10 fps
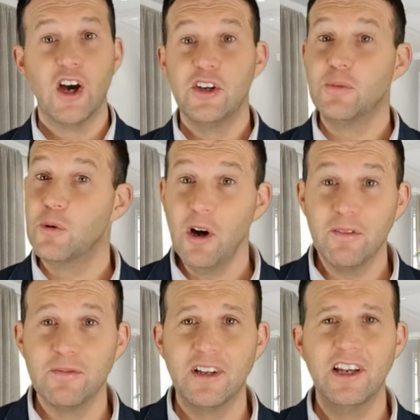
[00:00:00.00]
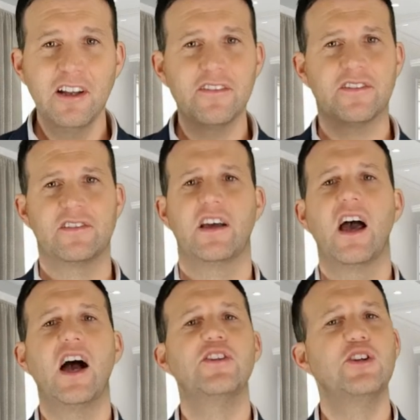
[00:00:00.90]
Number one, love.
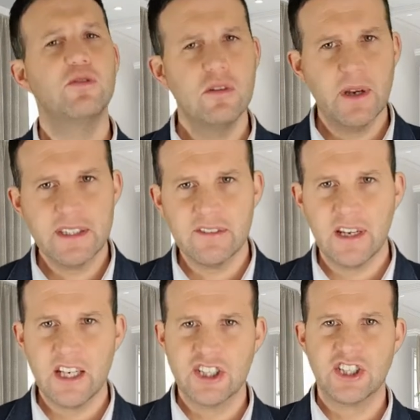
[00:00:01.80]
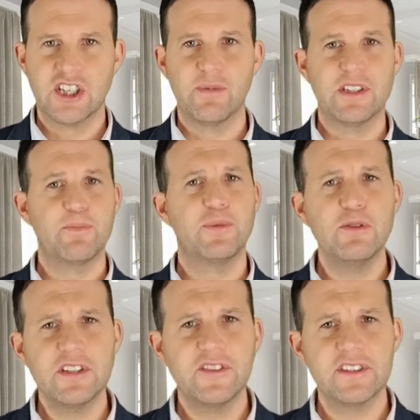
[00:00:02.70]
A new romantic relationship is a
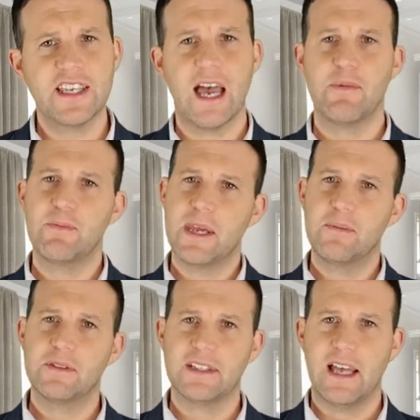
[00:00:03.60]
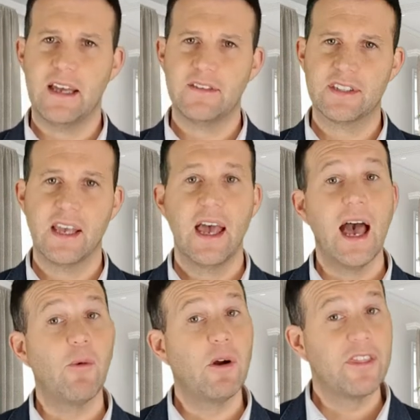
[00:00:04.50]
beautiful time in people's lives
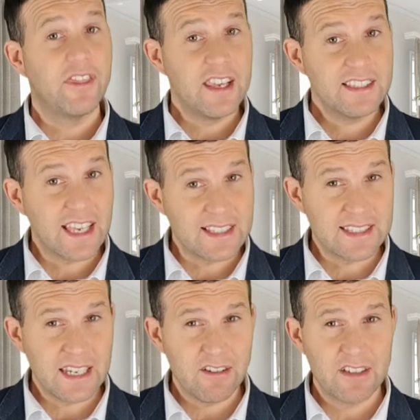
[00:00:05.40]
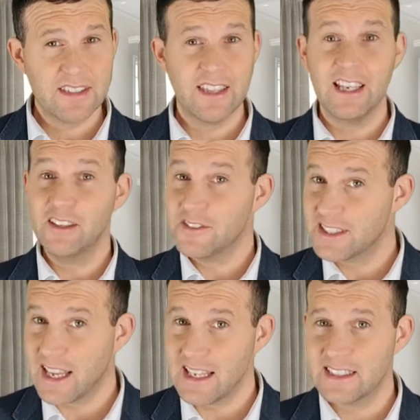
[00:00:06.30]
and when things get serious in the love
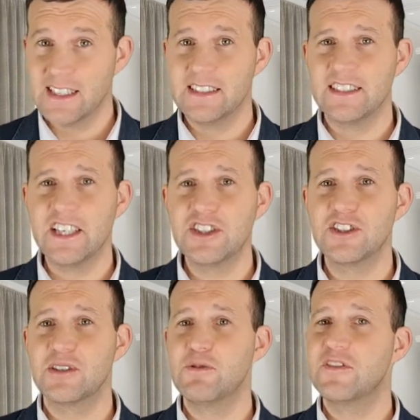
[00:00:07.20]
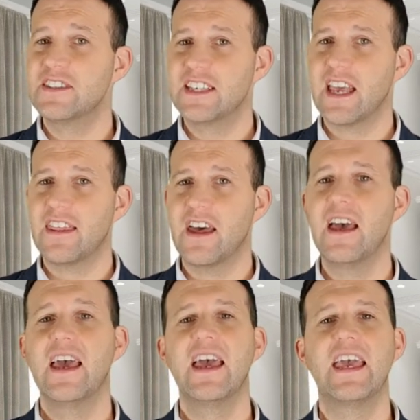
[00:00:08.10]
stakes, their decision to move in together
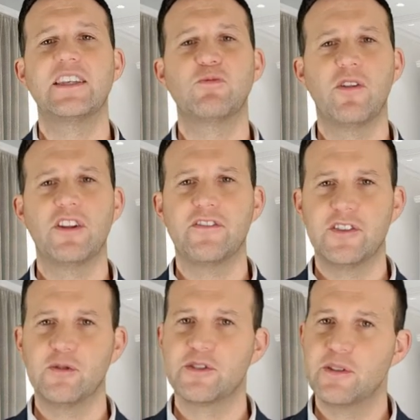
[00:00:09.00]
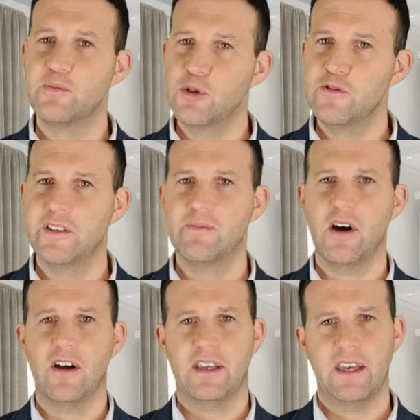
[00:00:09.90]
is one that fuels the moving
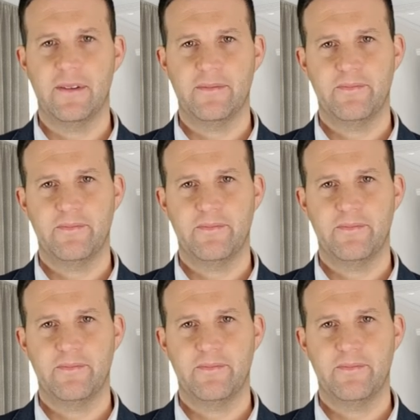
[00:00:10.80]
market.